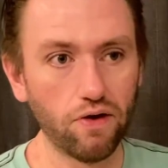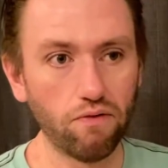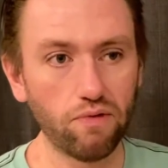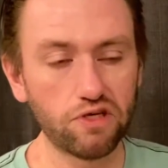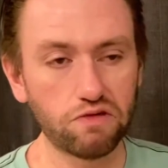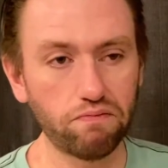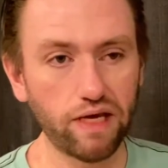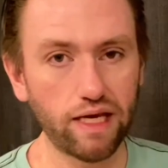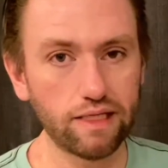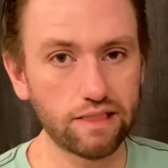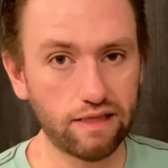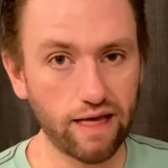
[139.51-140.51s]
which
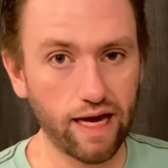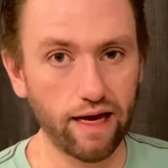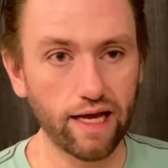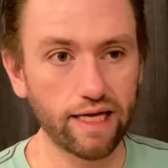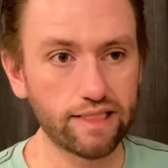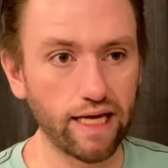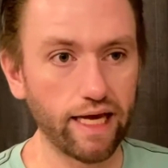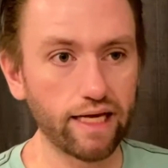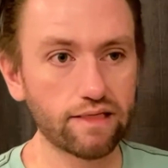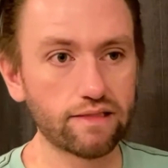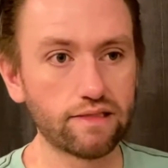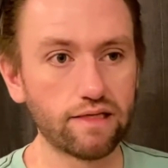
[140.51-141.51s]
means that it
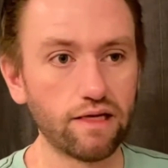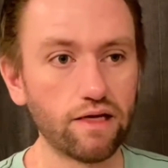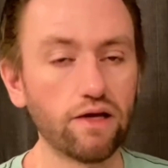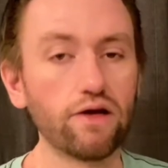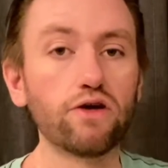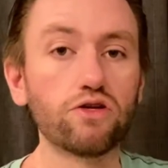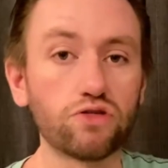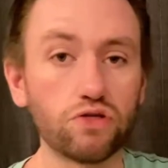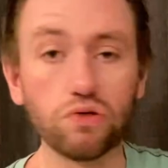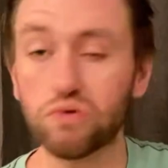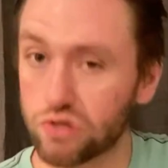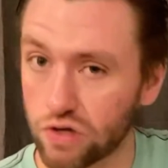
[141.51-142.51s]
takes
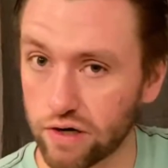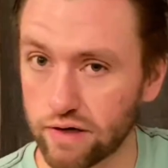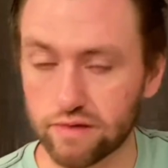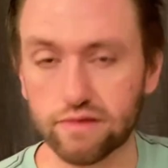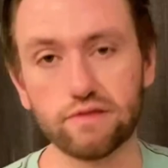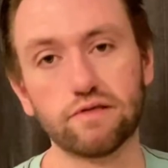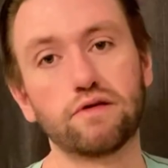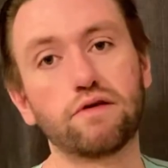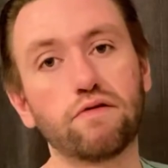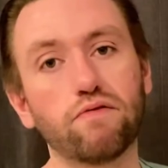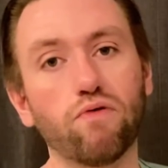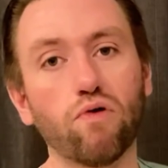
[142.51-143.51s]
2 turns
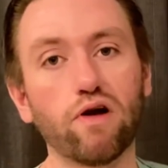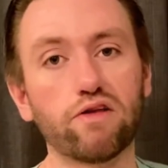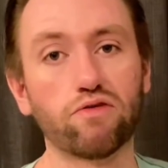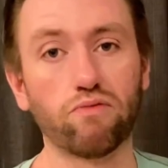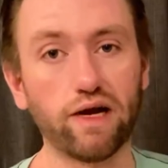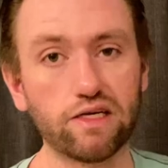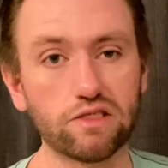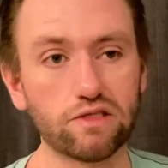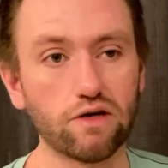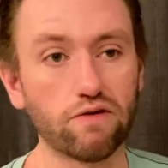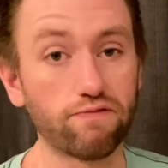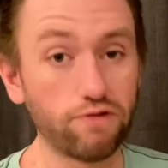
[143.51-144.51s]
for it to register.